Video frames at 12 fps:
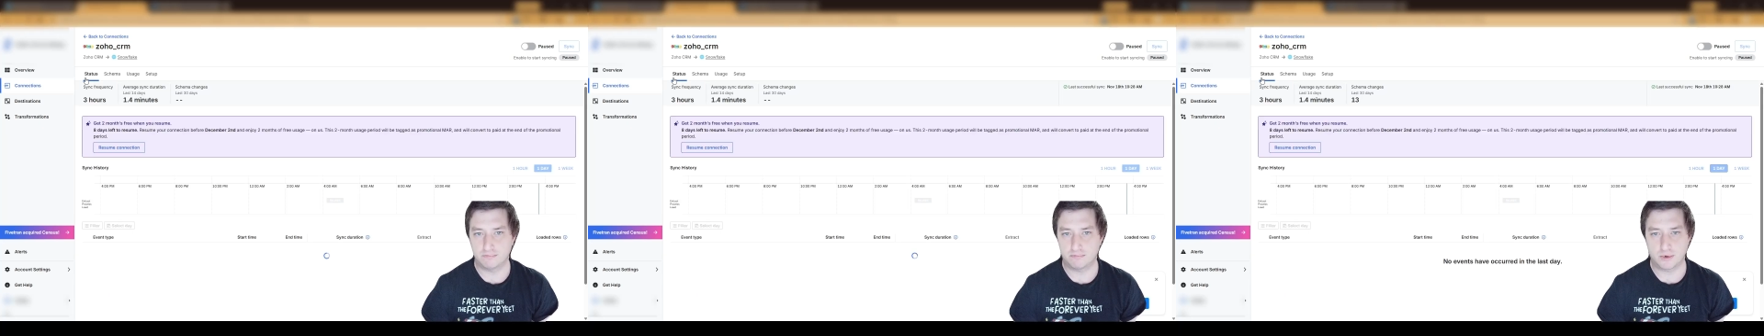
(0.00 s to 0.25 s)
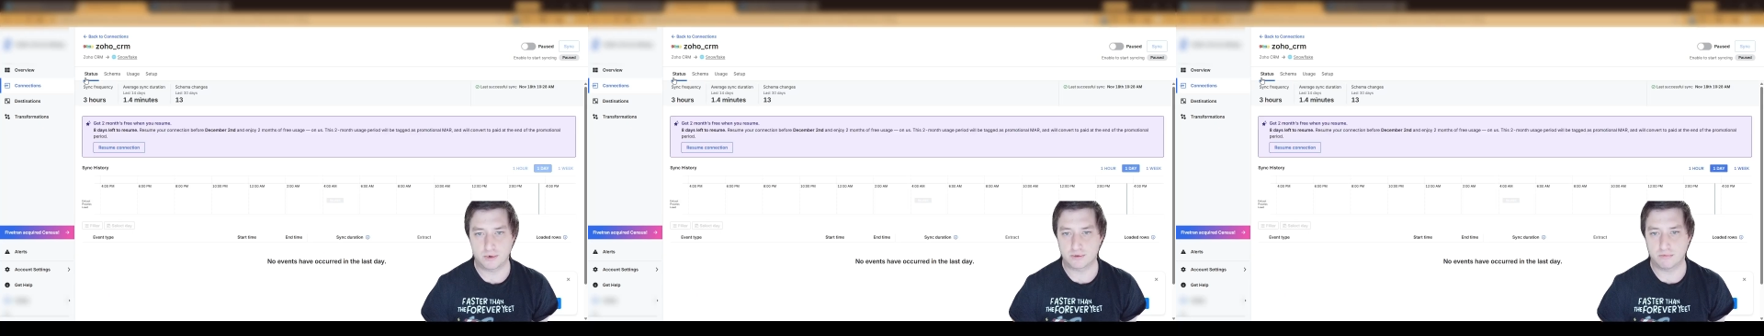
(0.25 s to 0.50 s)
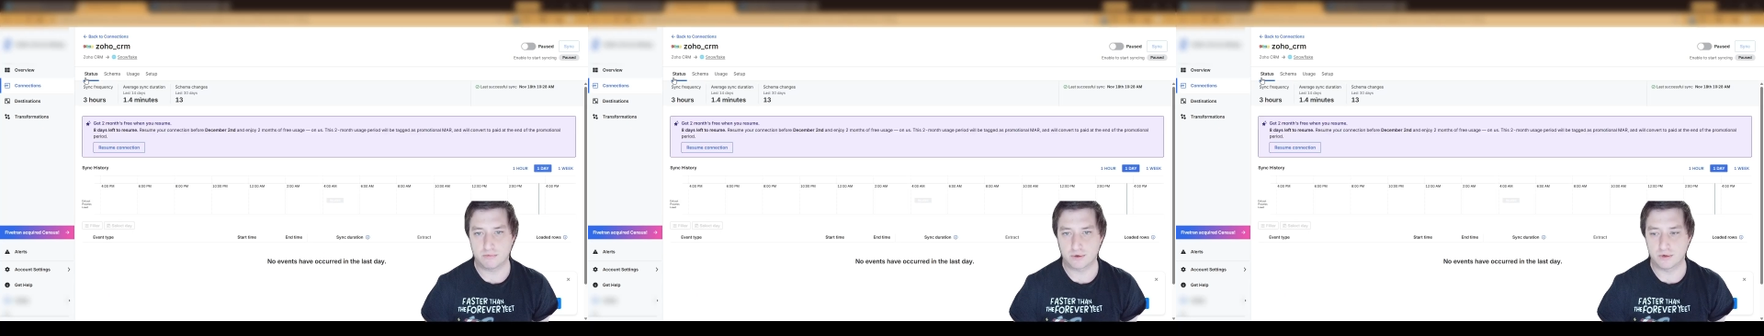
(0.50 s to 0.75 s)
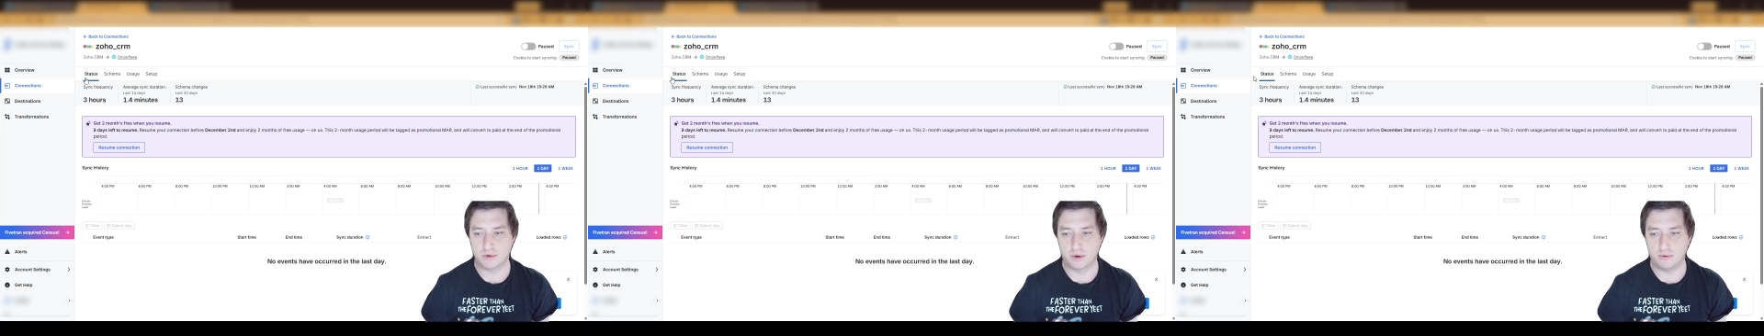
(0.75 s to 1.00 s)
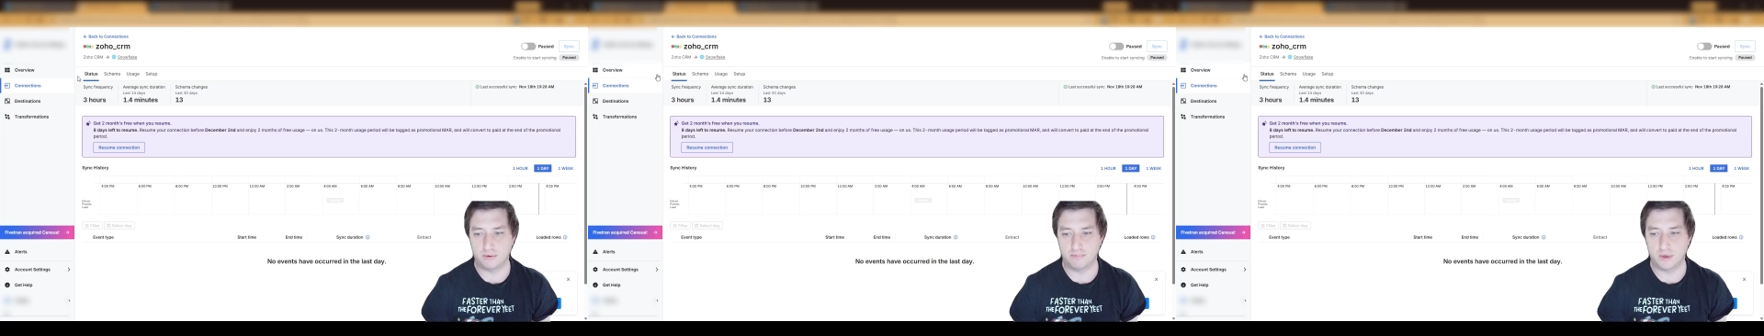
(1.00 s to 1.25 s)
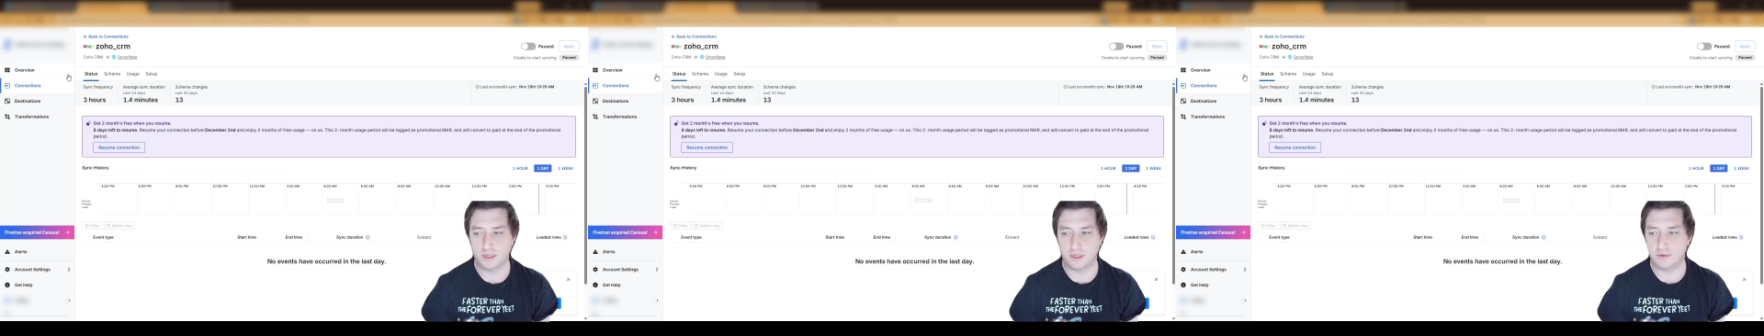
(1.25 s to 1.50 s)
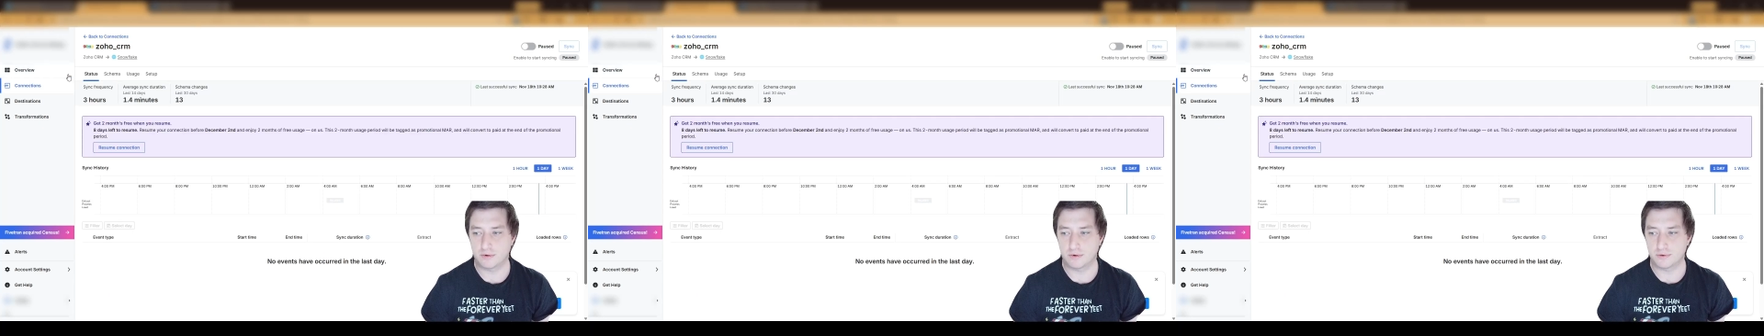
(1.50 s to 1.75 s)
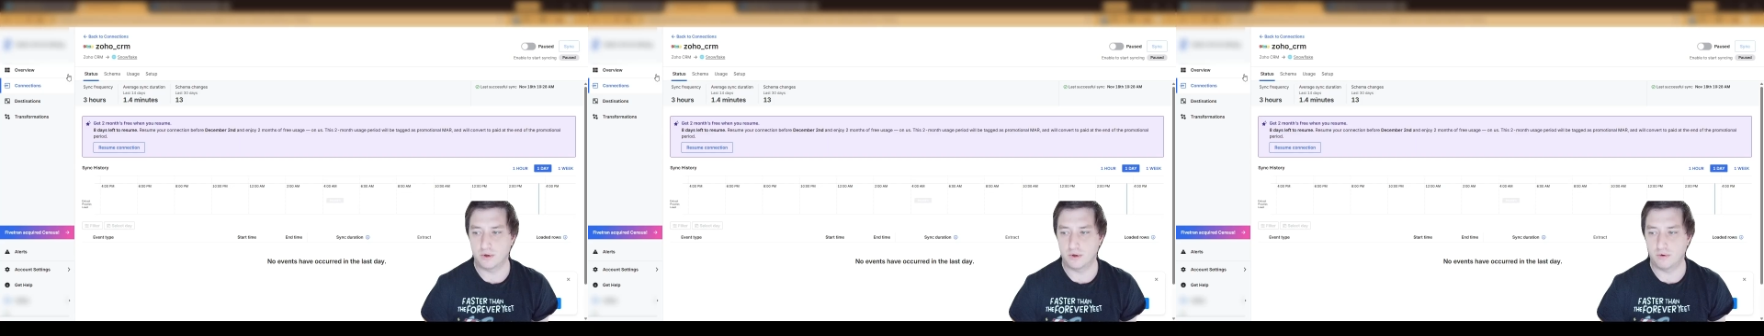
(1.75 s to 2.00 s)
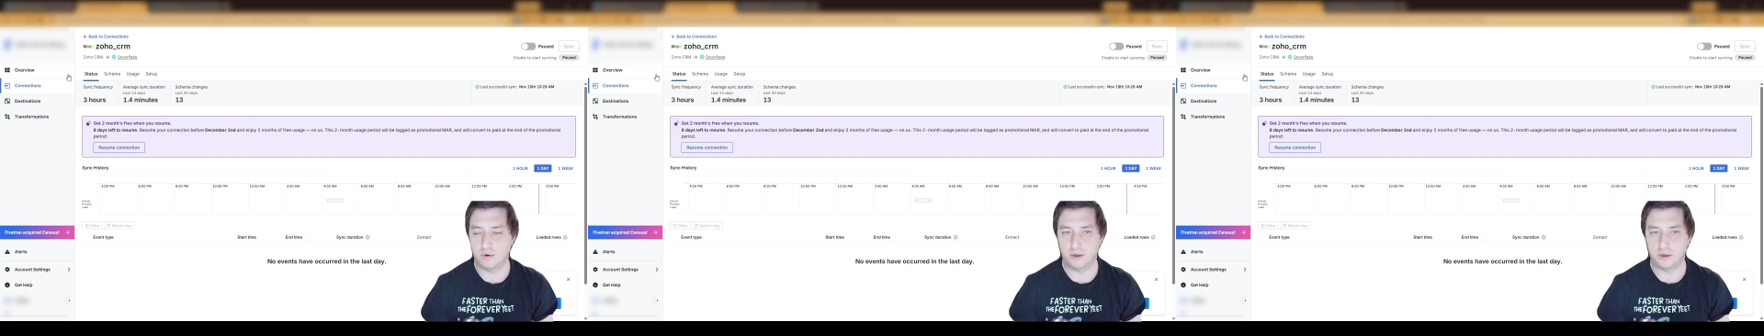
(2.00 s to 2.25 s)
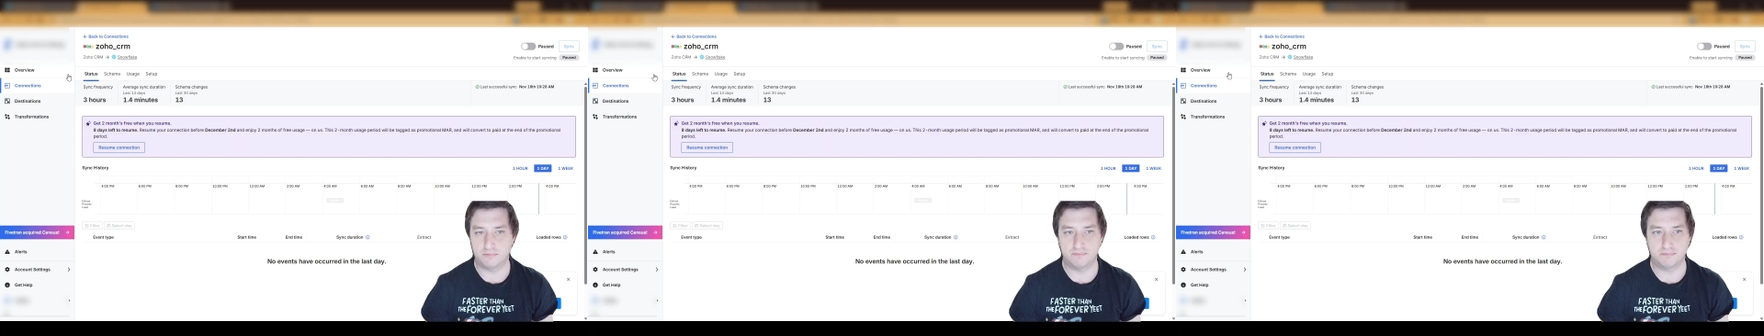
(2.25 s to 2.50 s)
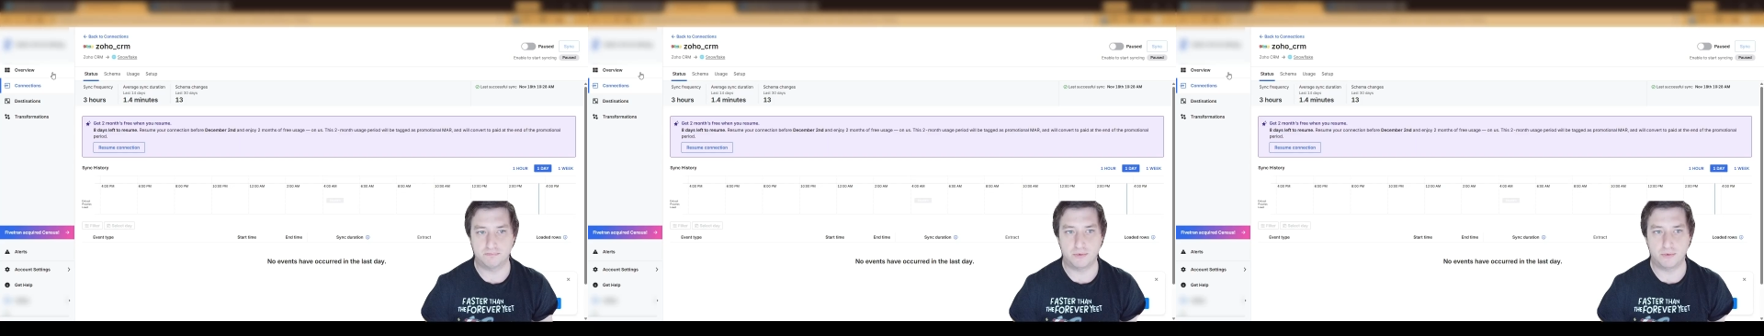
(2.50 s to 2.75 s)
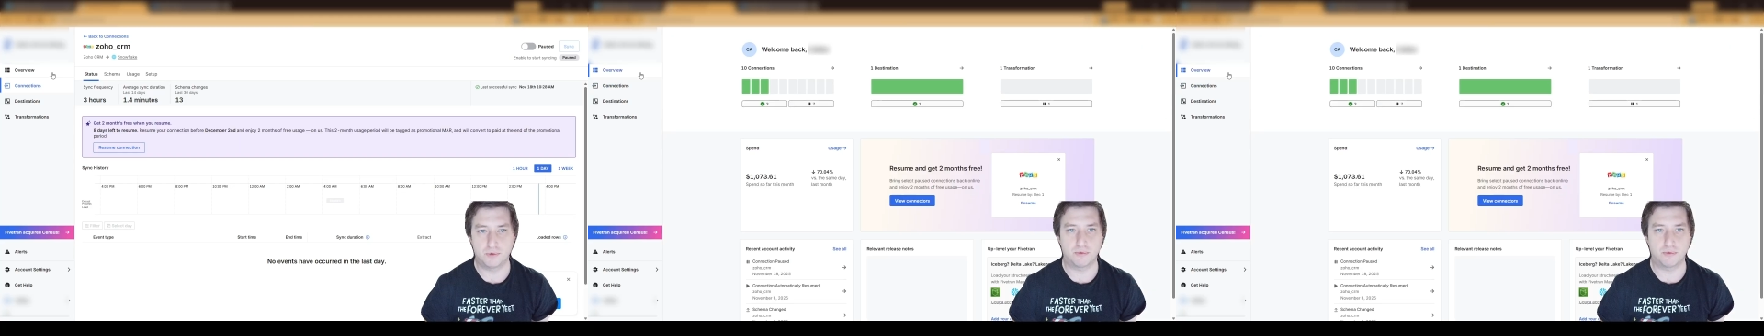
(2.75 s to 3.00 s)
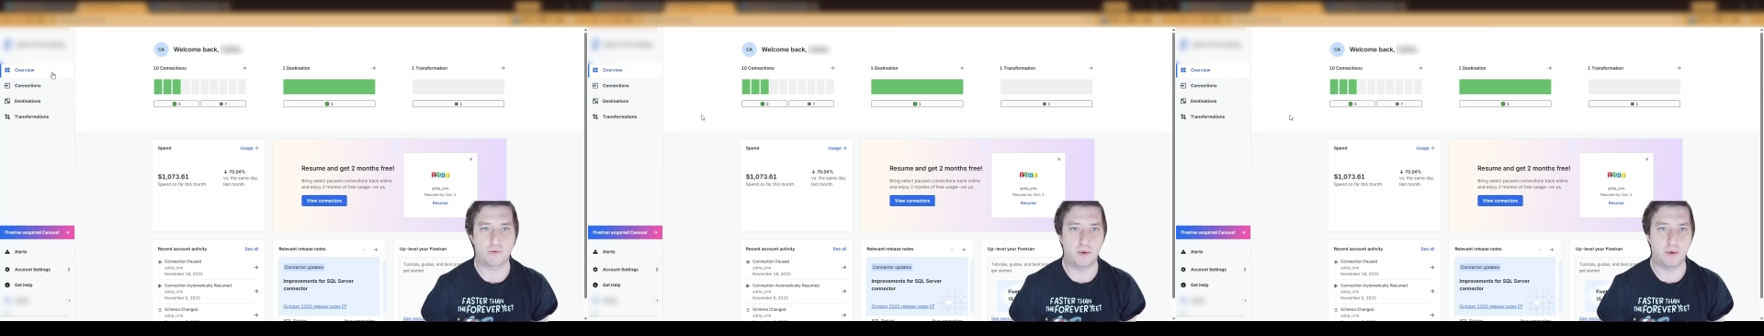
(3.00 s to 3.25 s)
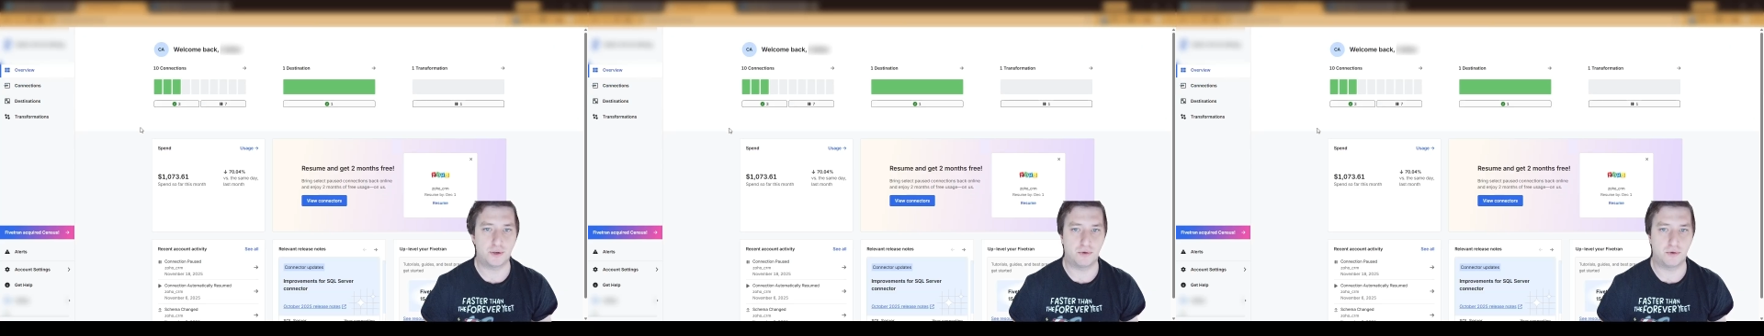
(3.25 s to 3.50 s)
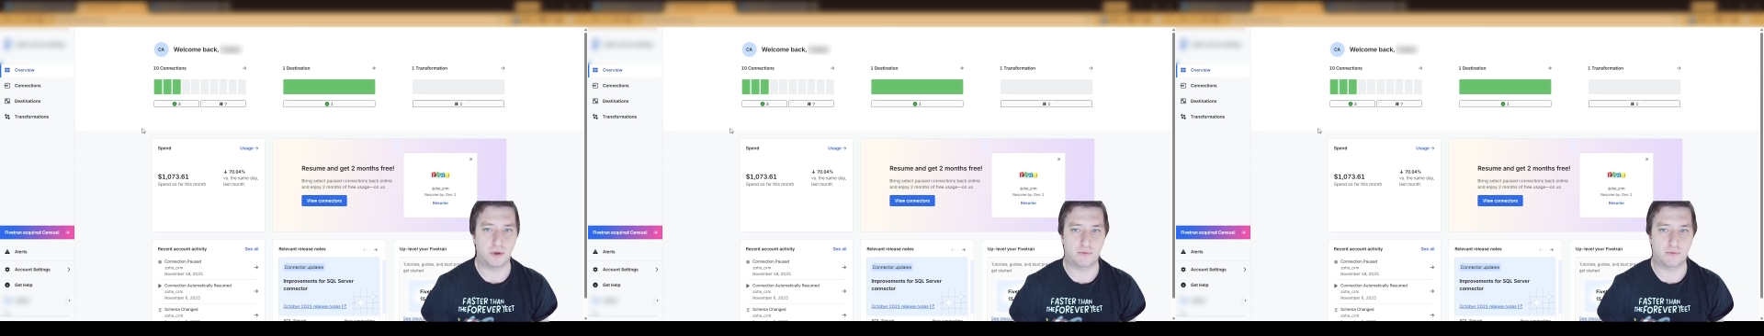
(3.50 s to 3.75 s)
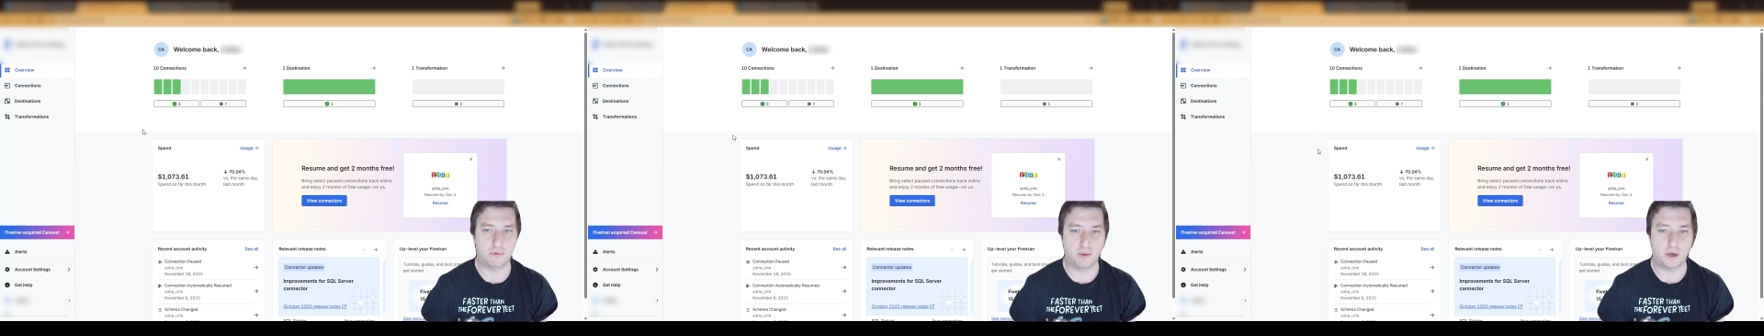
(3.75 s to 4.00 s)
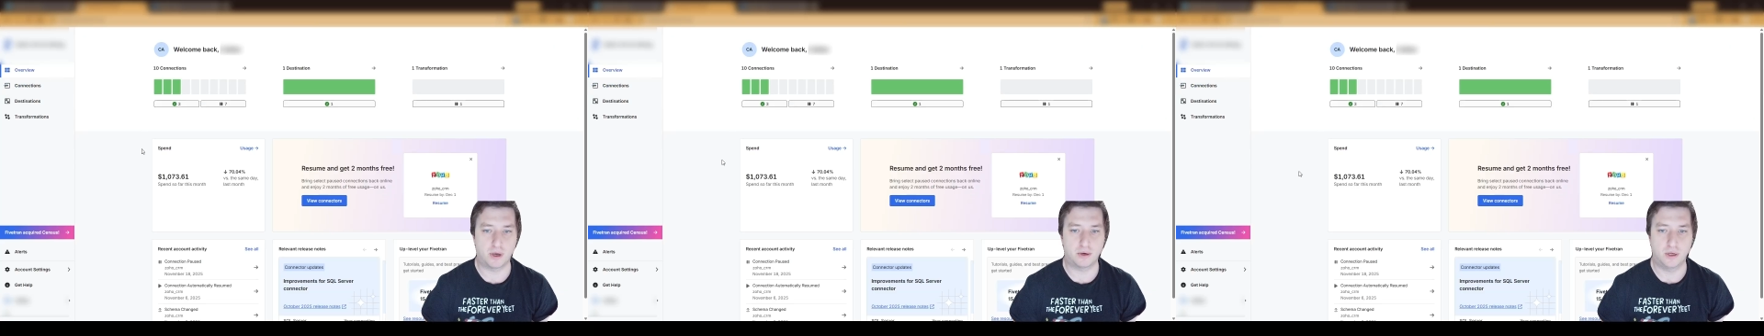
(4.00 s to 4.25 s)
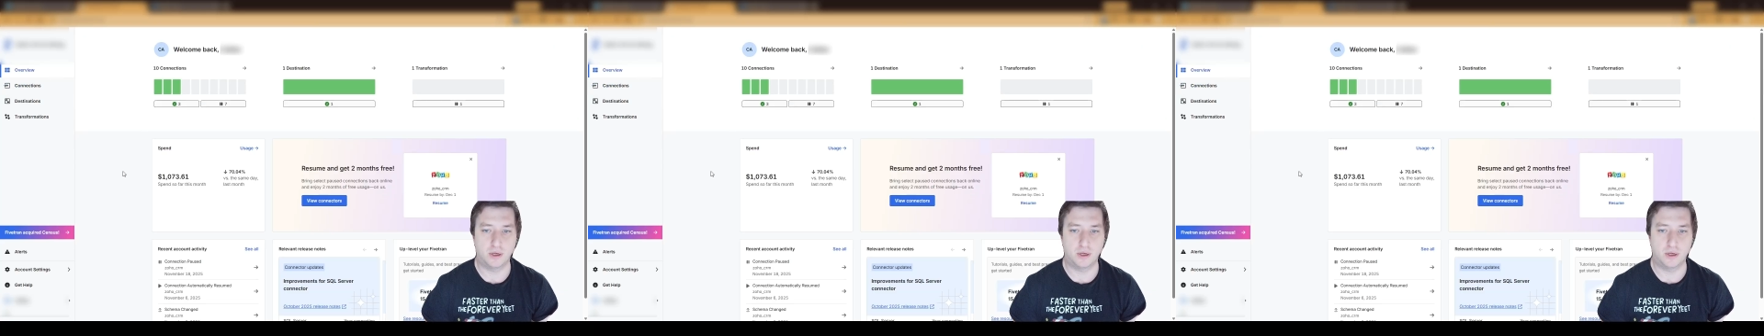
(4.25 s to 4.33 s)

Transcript: There's none. There's no useful information you can get from that.